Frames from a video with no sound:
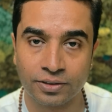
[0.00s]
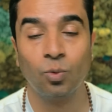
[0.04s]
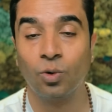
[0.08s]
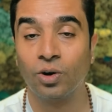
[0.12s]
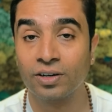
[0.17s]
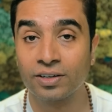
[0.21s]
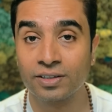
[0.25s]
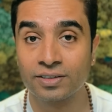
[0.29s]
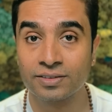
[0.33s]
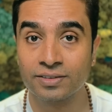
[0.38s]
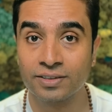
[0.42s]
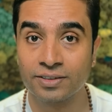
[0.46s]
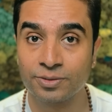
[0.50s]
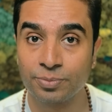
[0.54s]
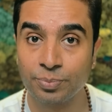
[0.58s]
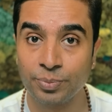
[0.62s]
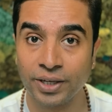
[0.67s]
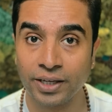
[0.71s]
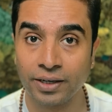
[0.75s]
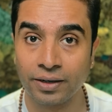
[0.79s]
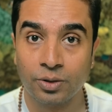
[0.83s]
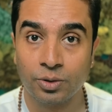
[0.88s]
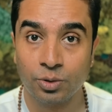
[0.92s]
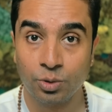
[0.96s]
What does this
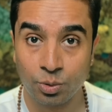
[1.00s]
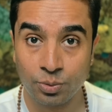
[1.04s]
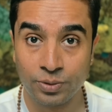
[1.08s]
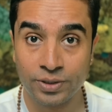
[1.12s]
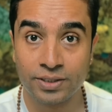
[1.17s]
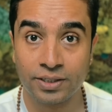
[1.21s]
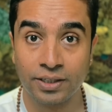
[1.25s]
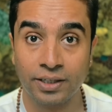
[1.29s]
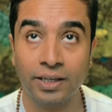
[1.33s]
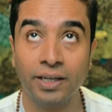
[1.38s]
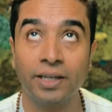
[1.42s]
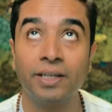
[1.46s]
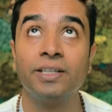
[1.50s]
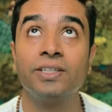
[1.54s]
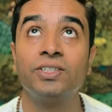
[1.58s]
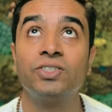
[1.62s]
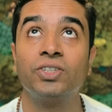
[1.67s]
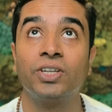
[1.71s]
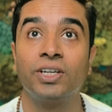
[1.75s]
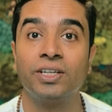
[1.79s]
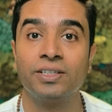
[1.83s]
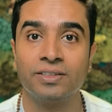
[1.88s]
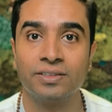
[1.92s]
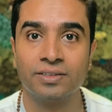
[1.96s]
mean? Do we see any
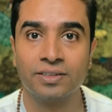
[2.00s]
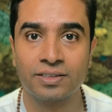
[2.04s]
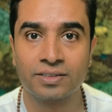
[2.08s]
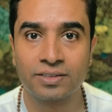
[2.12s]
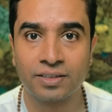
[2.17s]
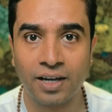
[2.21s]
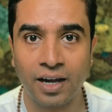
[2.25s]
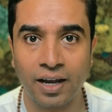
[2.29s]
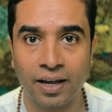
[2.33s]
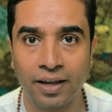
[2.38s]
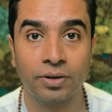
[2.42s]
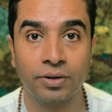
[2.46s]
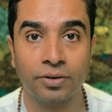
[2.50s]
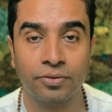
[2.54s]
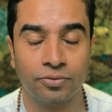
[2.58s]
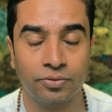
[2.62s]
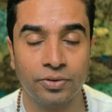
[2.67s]
change in the sky?